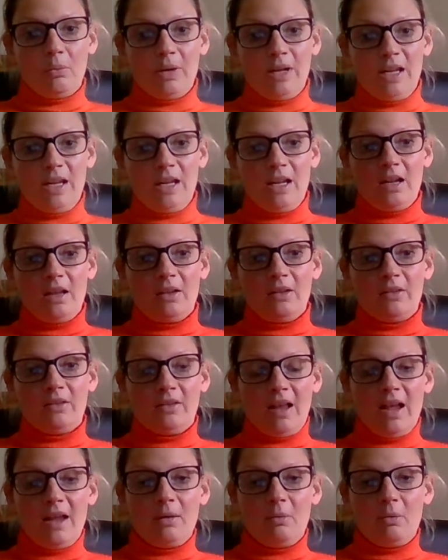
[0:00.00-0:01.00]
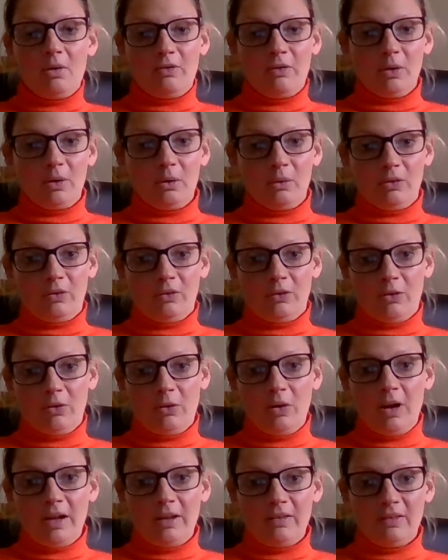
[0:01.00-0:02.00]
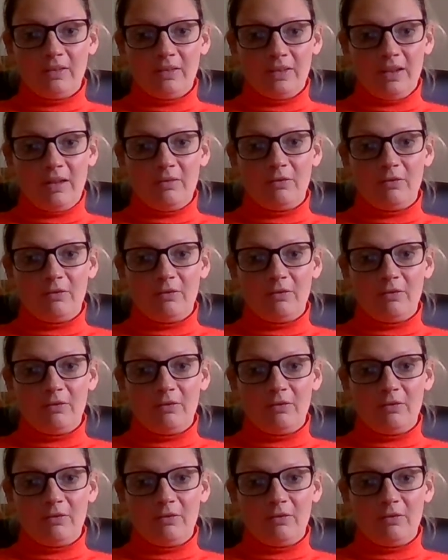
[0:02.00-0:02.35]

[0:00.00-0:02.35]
we say we're followers of Christ